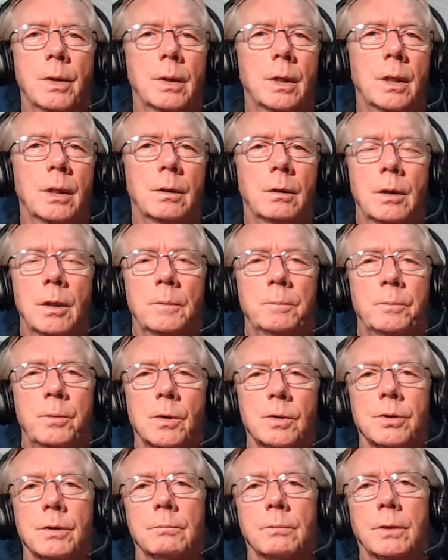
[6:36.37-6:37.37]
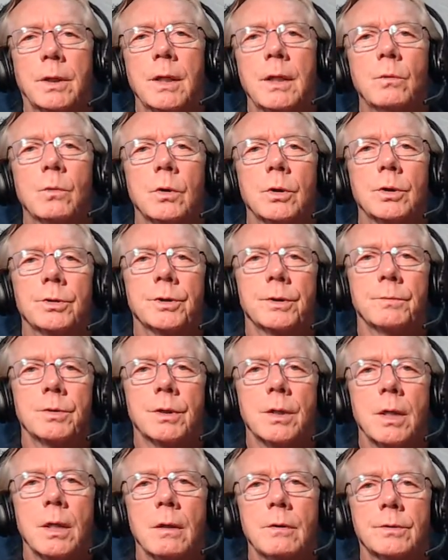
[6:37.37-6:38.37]
input some keywords
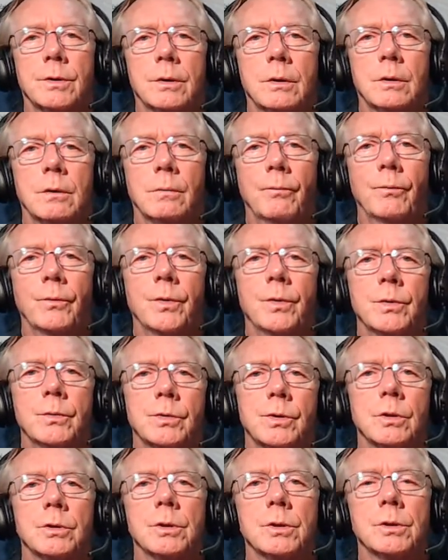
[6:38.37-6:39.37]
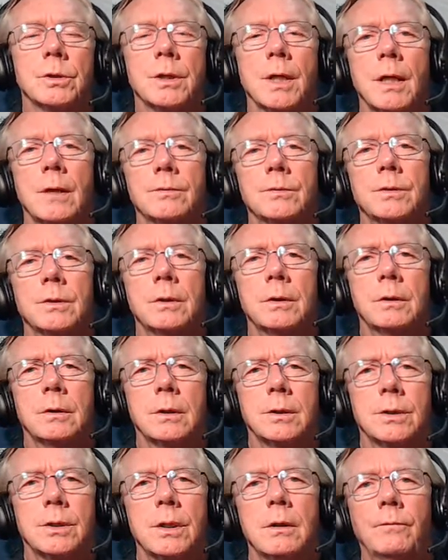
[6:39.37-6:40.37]
themselves to search your site
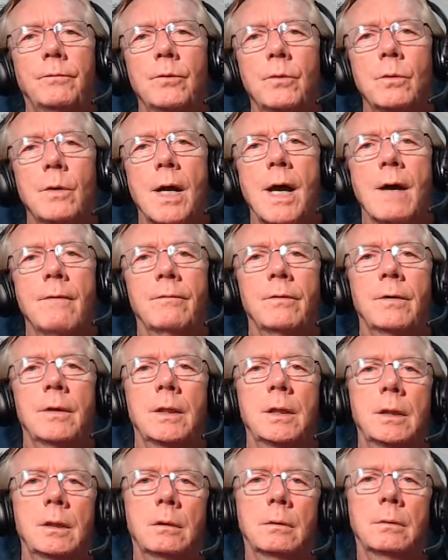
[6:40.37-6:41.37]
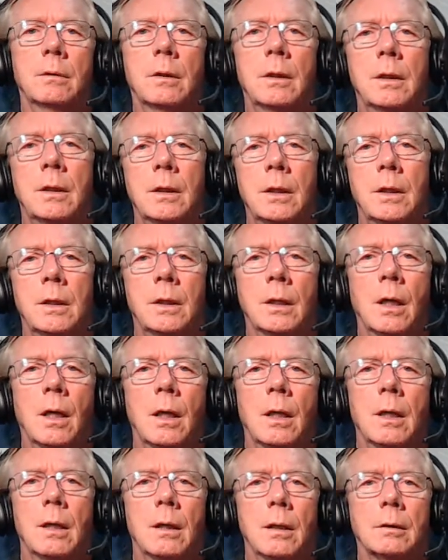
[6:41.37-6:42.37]
to see if you have any
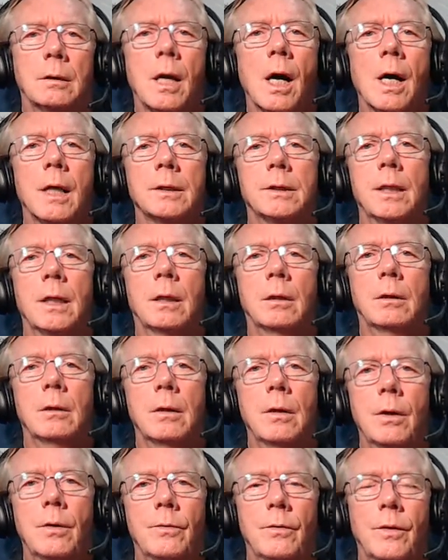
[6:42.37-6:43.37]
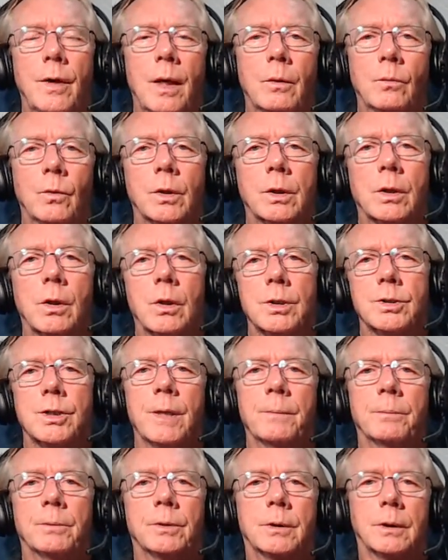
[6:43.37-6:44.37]
content that regards
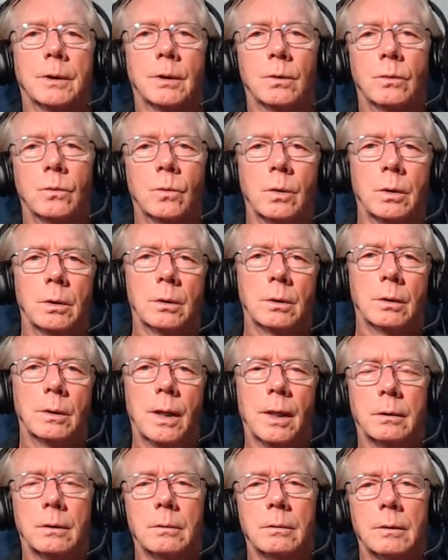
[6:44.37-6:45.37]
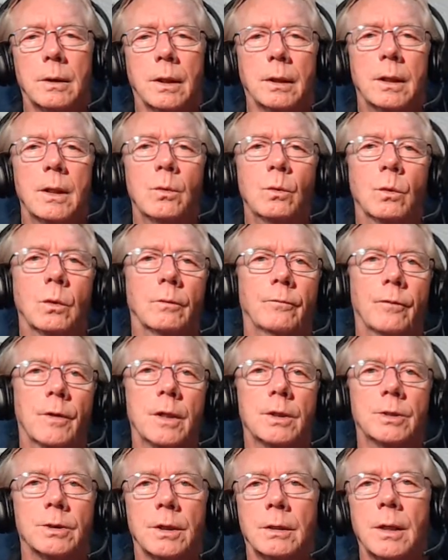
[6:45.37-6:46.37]
that particular word, that keyword
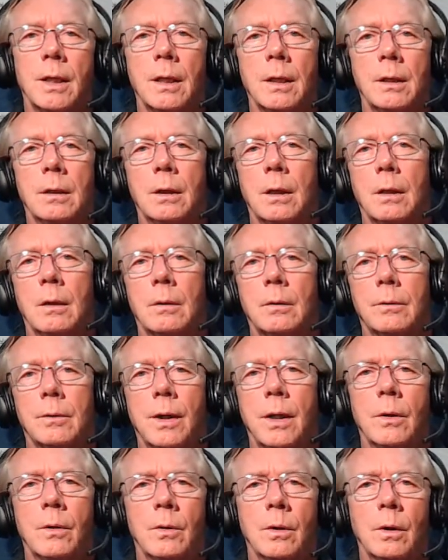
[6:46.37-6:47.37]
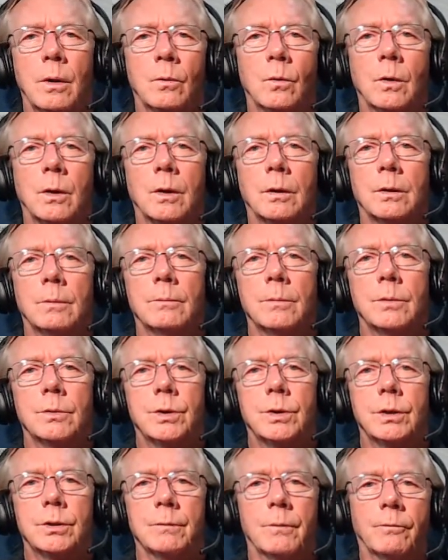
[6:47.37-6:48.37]
phrase that they want to
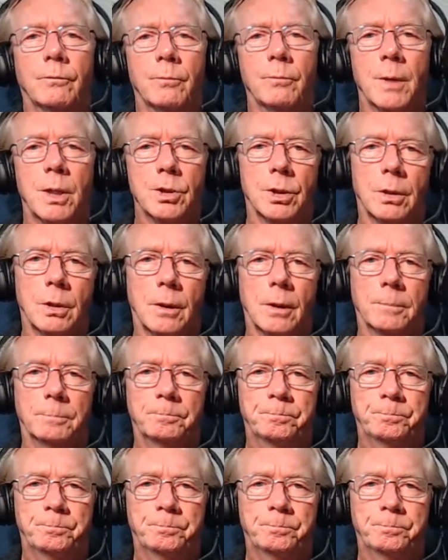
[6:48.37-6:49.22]
see some information on.